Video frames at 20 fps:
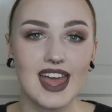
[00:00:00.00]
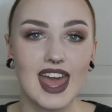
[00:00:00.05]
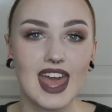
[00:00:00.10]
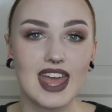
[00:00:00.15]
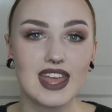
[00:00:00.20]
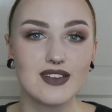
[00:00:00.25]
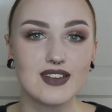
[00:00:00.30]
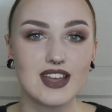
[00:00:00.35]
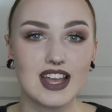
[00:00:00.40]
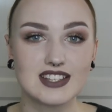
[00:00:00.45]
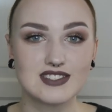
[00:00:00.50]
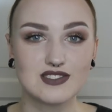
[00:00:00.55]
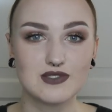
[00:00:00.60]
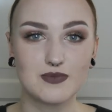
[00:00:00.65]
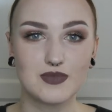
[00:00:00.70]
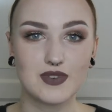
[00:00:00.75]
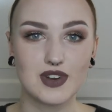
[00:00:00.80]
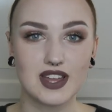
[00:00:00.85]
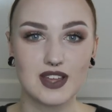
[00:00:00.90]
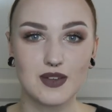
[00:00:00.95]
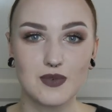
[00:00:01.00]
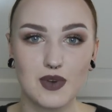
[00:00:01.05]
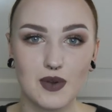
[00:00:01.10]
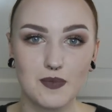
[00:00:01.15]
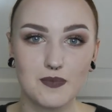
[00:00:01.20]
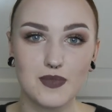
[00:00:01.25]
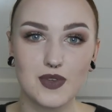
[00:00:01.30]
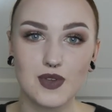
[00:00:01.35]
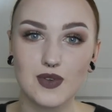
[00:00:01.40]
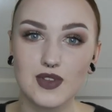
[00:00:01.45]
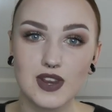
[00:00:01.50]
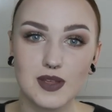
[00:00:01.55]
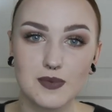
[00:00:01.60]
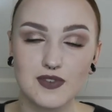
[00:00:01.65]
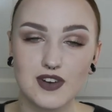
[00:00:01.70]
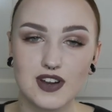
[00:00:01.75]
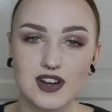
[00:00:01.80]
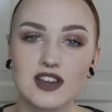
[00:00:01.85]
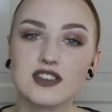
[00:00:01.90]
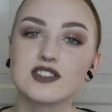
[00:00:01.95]
and you get to bring one beauty
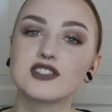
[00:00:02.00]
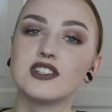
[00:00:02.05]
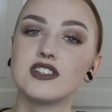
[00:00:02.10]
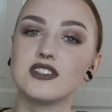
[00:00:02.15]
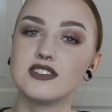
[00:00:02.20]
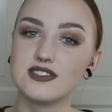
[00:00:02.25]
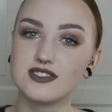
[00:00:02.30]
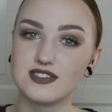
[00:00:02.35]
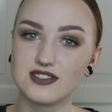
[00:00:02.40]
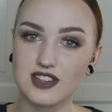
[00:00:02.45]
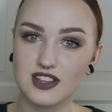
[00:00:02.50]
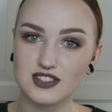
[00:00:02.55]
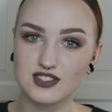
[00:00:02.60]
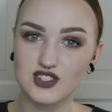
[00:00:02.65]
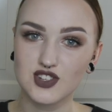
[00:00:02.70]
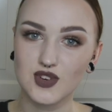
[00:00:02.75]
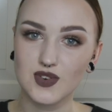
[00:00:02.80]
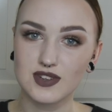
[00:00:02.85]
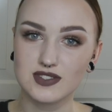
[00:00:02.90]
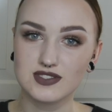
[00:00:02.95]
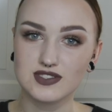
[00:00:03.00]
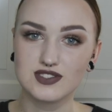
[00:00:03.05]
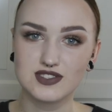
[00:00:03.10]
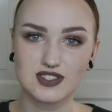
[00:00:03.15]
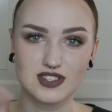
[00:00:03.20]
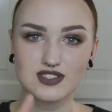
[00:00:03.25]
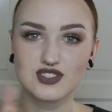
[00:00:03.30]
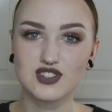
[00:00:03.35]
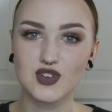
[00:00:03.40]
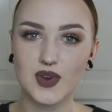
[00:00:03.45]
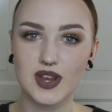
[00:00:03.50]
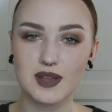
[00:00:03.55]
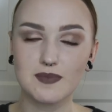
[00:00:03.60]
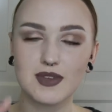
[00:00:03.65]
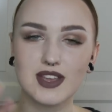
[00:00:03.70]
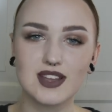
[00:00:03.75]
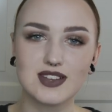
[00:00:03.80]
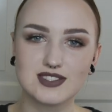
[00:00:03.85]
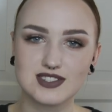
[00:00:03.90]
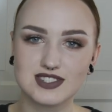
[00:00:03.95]
product, not sunscreen
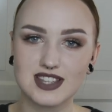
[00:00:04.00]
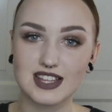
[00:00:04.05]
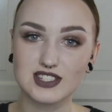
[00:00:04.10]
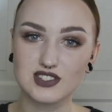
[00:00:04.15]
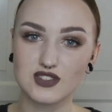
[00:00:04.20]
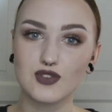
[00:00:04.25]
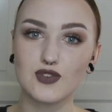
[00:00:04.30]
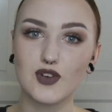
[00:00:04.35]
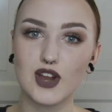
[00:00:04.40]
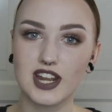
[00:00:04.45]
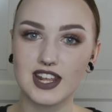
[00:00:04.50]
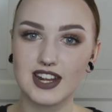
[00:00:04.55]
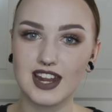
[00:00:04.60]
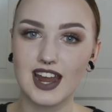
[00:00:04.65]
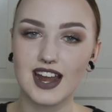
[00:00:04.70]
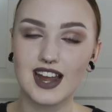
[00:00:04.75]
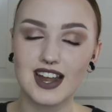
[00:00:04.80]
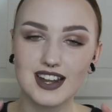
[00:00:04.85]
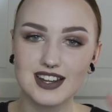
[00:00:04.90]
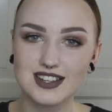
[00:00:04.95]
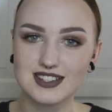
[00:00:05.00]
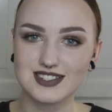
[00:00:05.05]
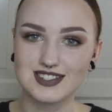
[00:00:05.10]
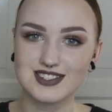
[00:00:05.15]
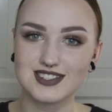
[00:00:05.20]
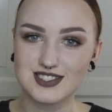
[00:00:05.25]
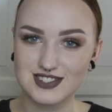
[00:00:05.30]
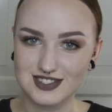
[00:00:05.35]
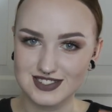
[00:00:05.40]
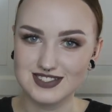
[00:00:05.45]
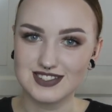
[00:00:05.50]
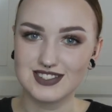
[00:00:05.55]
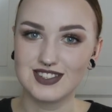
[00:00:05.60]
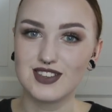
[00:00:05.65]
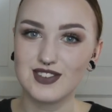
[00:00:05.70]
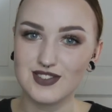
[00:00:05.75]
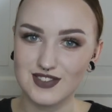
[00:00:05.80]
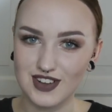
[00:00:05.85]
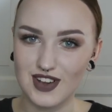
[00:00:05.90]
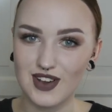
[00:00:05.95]
because that's already there, just,
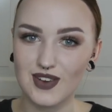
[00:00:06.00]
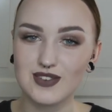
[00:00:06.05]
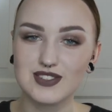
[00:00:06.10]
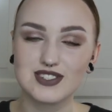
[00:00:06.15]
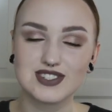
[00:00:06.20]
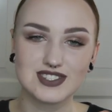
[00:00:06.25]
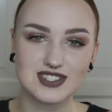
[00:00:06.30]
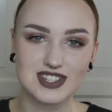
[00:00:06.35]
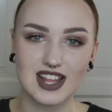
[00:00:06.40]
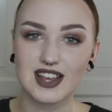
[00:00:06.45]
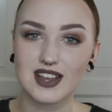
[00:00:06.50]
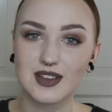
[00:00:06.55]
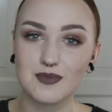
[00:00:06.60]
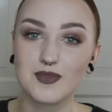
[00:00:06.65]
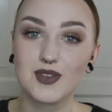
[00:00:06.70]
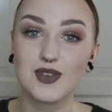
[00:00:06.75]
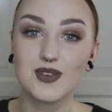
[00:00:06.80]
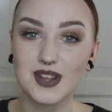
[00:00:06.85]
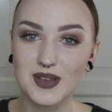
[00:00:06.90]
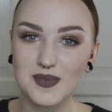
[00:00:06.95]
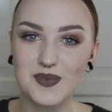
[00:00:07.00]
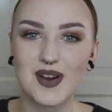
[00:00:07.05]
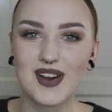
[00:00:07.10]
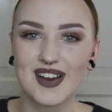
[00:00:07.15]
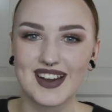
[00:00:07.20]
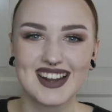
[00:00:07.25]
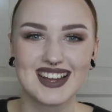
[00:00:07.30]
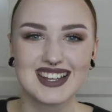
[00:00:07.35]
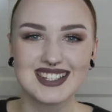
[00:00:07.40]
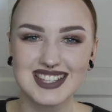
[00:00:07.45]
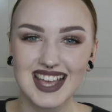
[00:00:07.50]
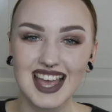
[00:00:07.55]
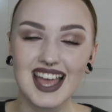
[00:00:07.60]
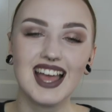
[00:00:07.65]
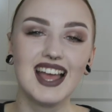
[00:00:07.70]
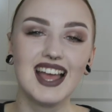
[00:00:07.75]
you know, just like a beauty product.